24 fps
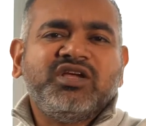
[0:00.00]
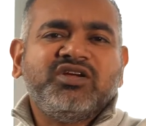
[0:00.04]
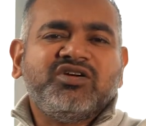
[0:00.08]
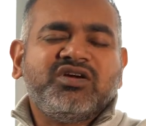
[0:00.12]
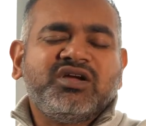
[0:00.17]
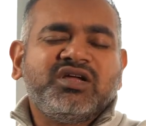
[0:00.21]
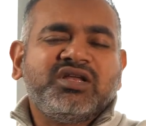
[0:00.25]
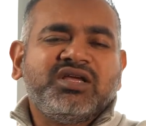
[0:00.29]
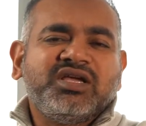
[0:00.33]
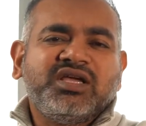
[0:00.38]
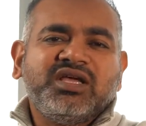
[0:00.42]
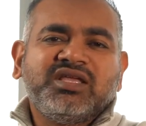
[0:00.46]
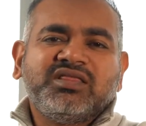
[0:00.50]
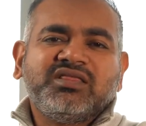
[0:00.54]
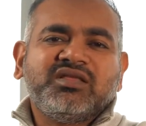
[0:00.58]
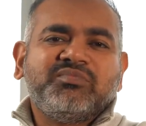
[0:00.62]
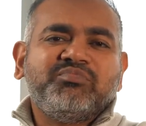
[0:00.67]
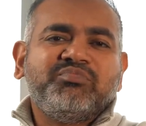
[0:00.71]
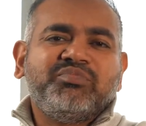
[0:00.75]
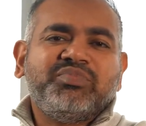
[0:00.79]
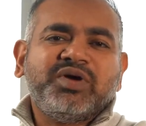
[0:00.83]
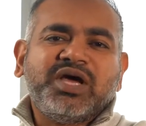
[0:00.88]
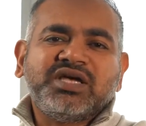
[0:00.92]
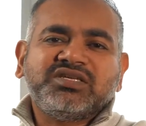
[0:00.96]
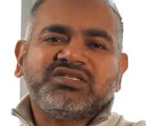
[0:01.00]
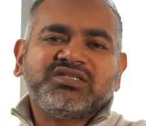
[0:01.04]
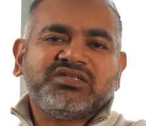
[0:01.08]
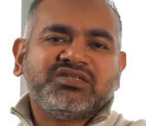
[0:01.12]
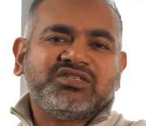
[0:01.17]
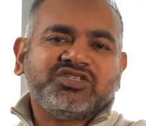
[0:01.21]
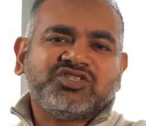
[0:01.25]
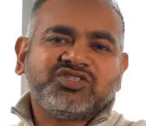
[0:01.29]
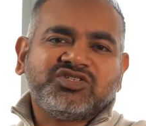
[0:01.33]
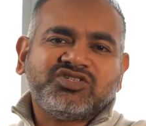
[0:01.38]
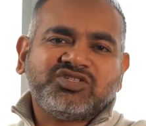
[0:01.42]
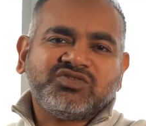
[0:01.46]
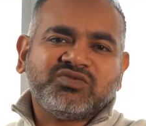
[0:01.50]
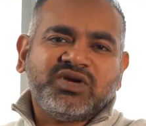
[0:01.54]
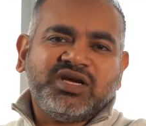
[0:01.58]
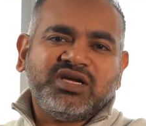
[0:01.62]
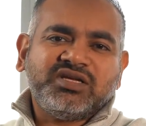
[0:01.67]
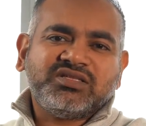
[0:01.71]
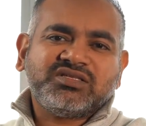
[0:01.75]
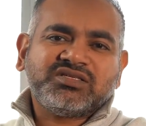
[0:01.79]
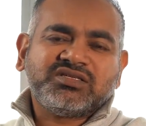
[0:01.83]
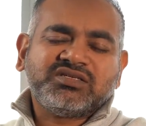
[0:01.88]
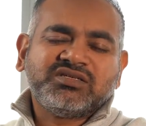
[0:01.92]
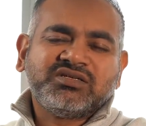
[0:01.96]
you're gonna get the best interest
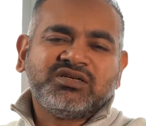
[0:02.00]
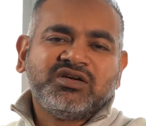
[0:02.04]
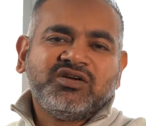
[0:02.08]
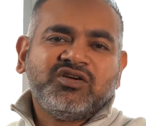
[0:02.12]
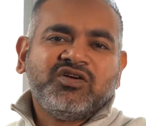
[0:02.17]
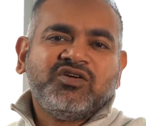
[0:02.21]
rates